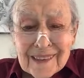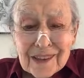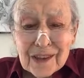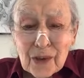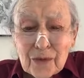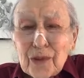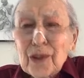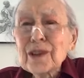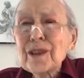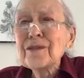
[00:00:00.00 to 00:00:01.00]
so
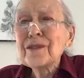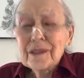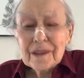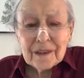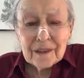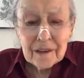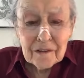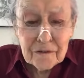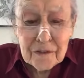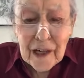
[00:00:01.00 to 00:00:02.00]
full of
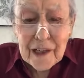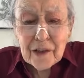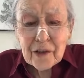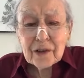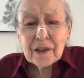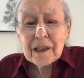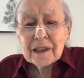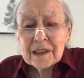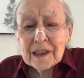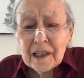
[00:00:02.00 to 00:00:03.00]
fire and
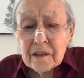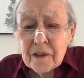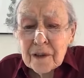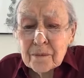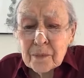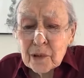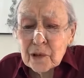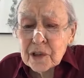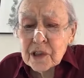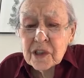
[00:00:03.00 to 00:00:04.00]
life and
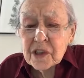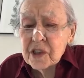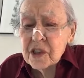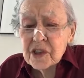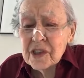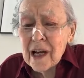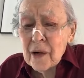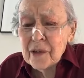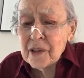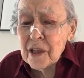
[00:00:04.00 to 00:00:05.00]
brilliance, is
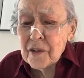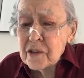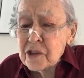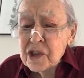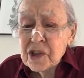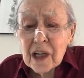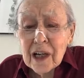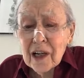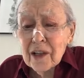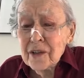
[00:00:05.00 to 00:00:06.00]
now another
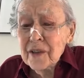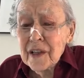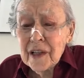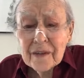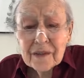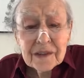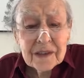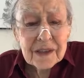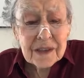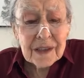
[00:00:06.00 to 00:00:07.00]
star in the
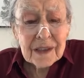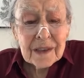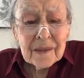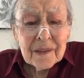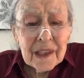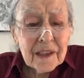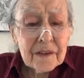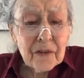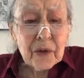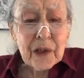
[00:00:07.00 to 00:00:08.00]
heavens. And the
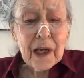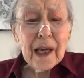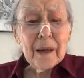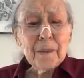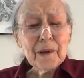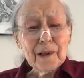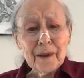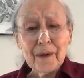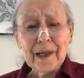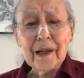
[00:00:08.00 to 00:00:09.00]

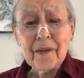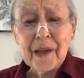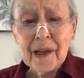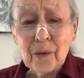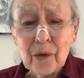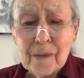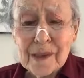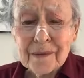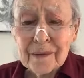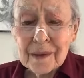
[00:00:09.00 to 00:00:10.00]
vocabulary on that woman